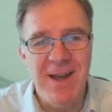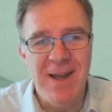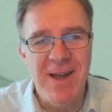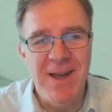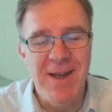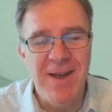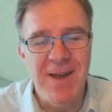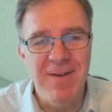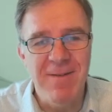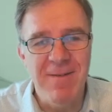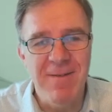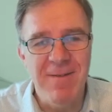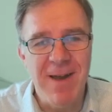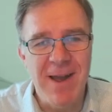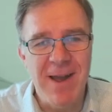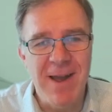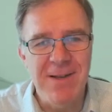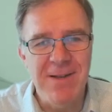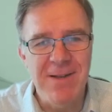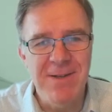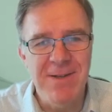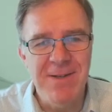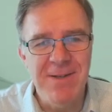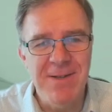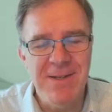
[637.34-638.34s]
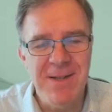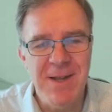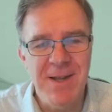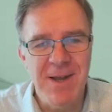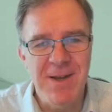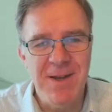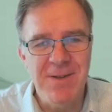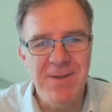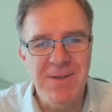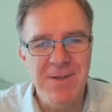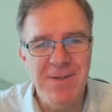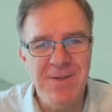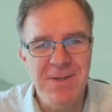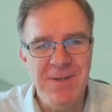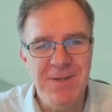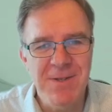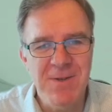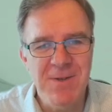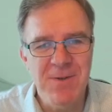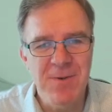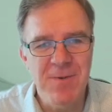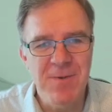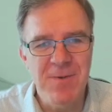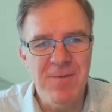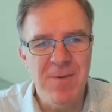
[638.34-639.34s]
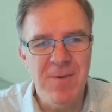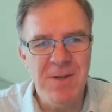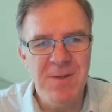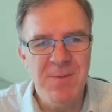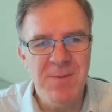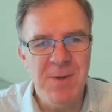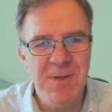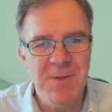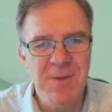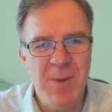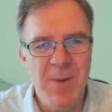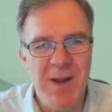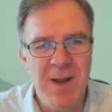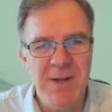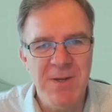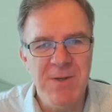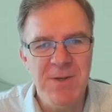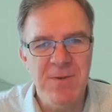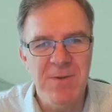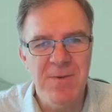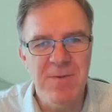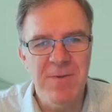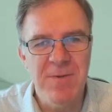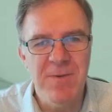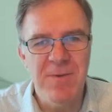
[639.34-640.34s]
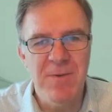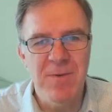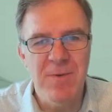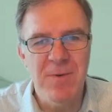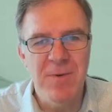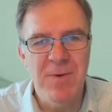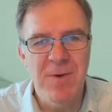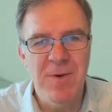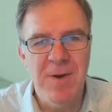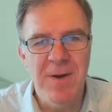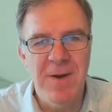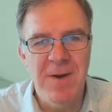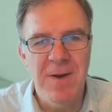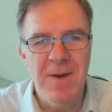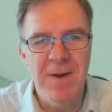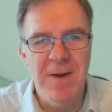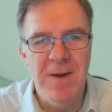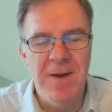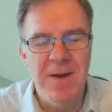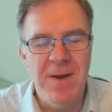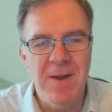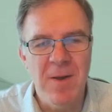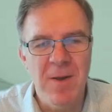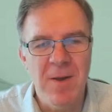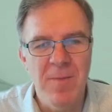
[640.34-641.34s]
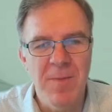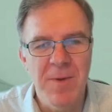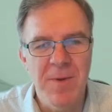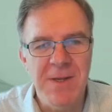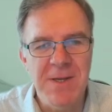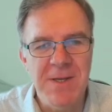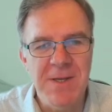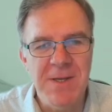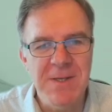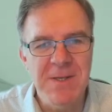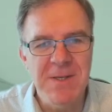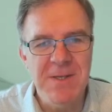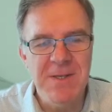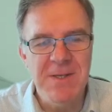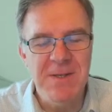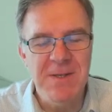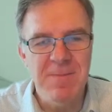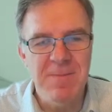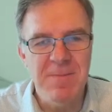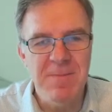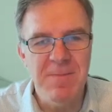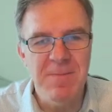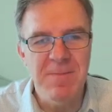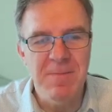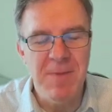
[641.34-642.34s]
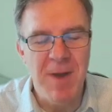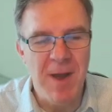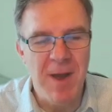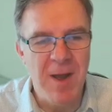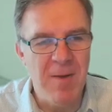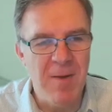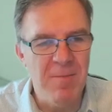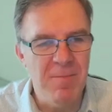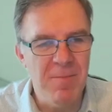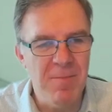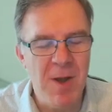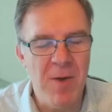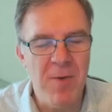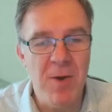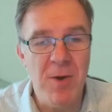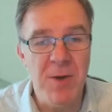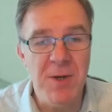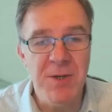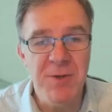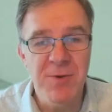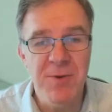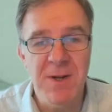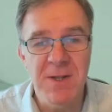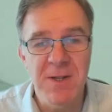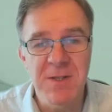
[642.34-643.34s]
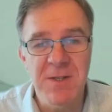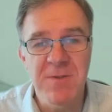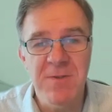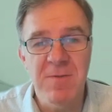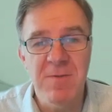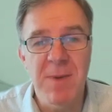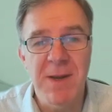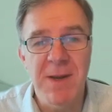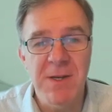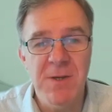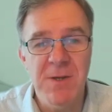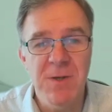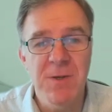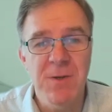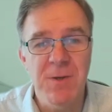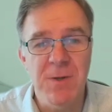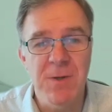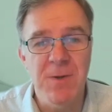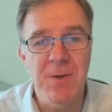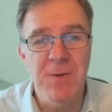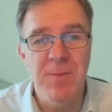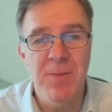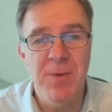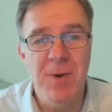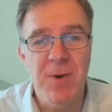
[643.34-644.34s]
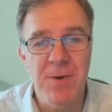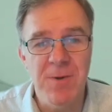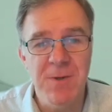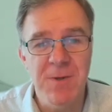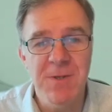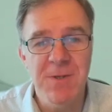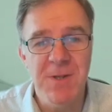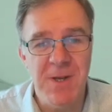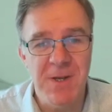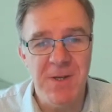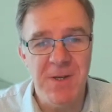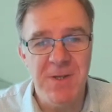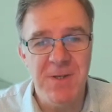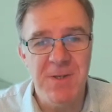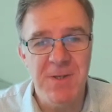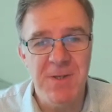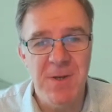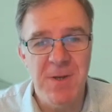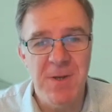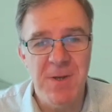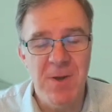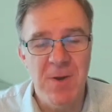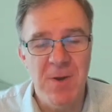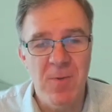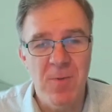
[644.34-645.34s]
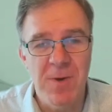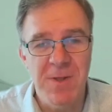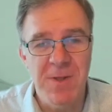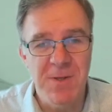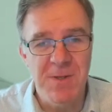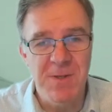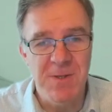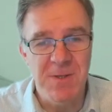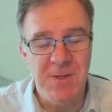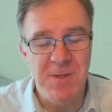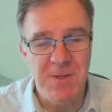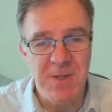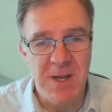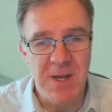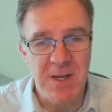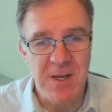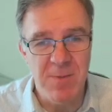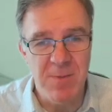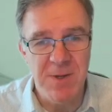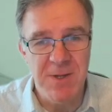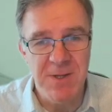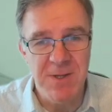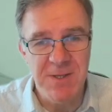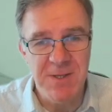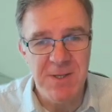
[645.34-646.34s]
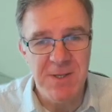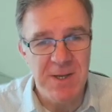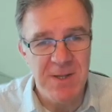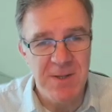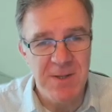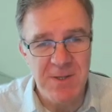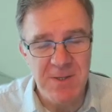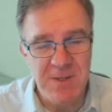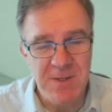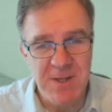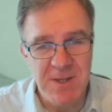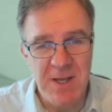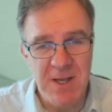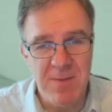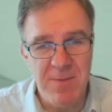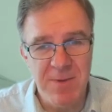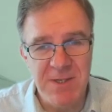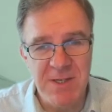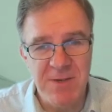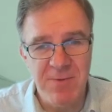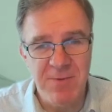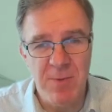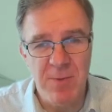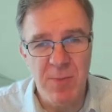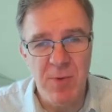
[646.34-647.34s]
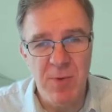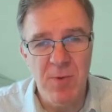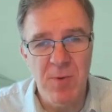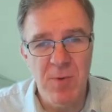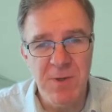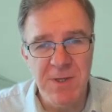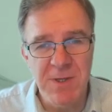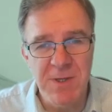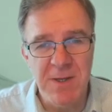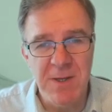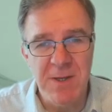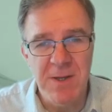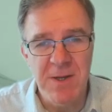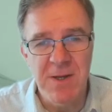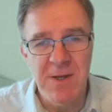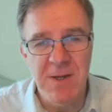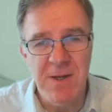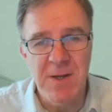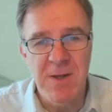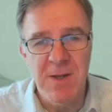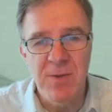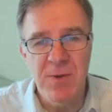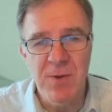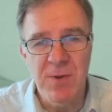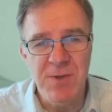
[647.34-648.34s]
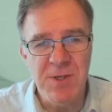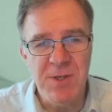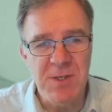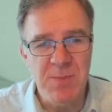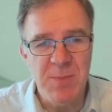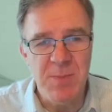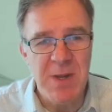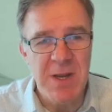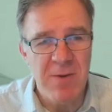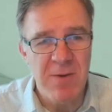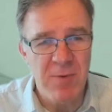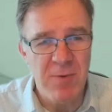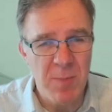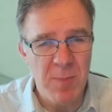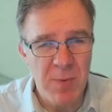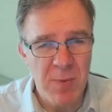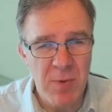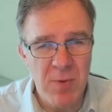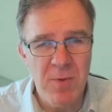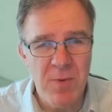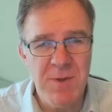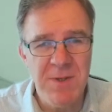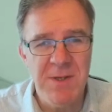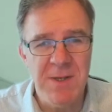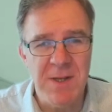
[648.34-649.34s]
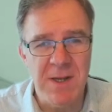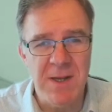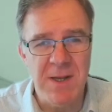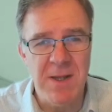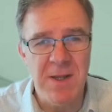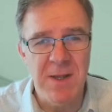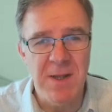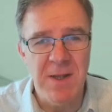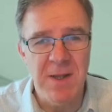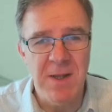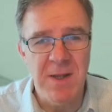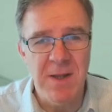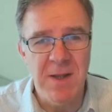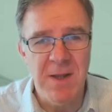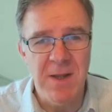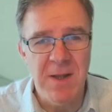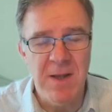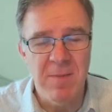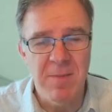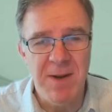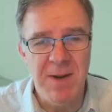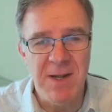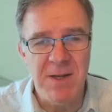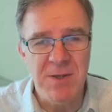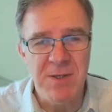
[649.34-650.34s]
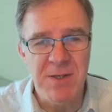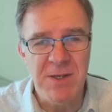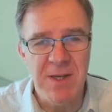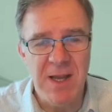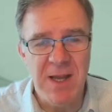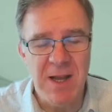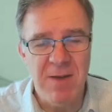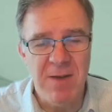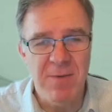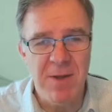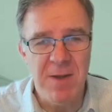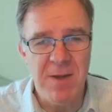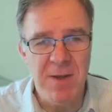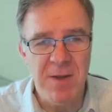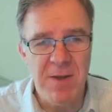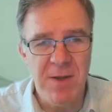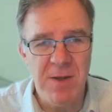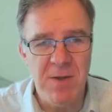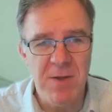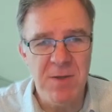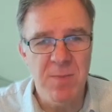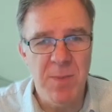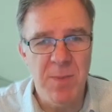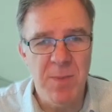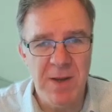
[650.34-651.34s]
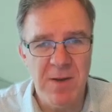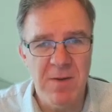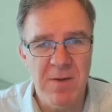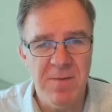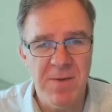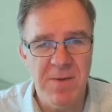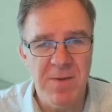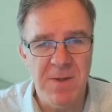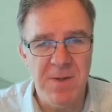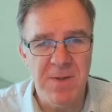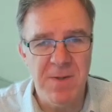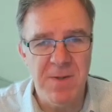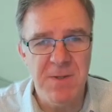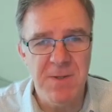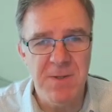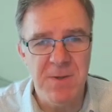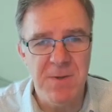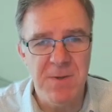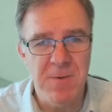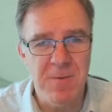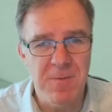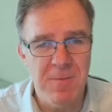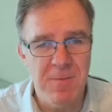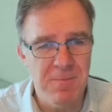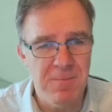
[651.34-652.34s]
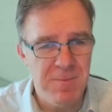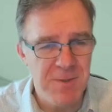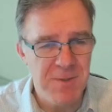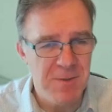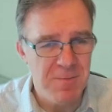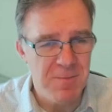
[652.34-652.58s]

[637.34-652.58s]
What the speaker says: and just sort of, I suppose, passion for companies going on a transformation process with the sustainability and the sustainability reporting, not just being reporting, but actually having a huge benefit to